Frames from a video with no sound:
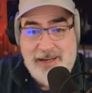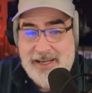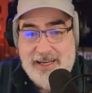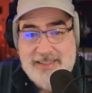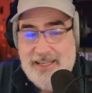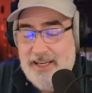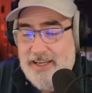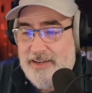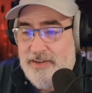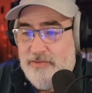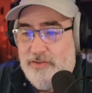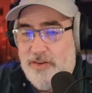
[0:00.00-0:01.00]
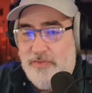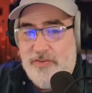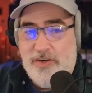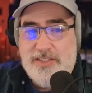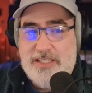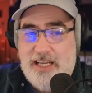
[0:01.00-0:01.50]
got to tell you, for the
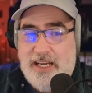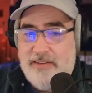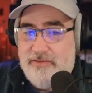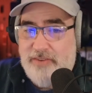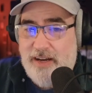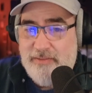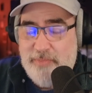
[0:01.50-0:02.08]
first 5